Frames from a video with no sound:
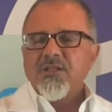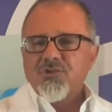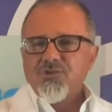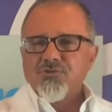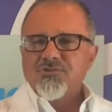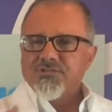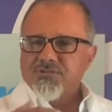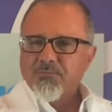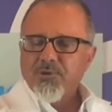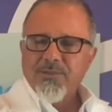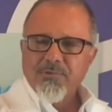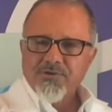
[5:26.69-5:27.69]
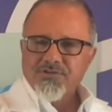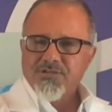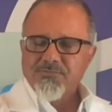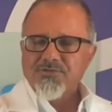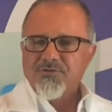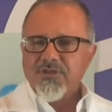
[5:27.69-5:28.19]
used as a primary
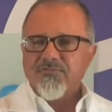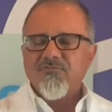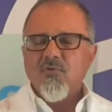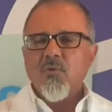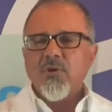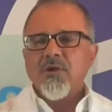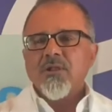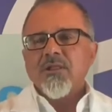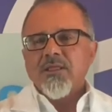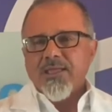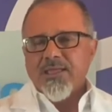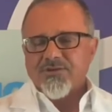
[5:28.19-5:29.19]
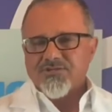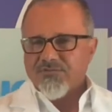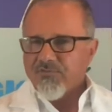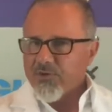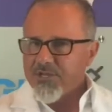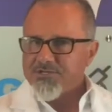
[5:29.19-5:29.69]
substrate for energy,
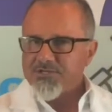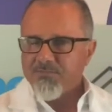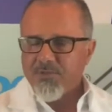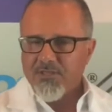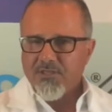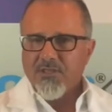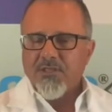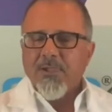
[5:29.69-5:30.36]
for ATP.